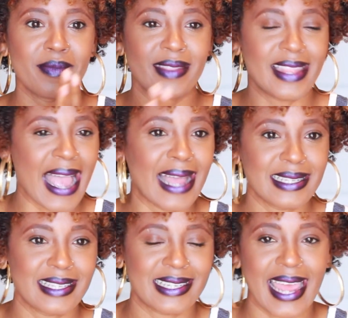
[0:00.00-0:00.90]

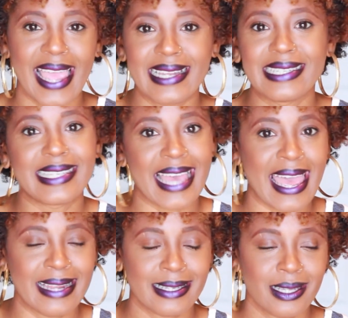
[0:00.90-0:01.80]
not stay in
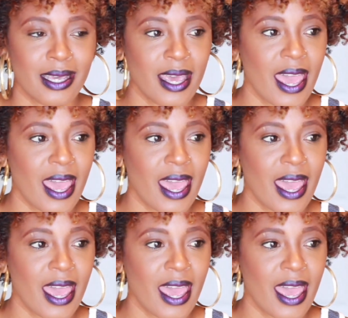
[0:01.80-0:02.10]
debt.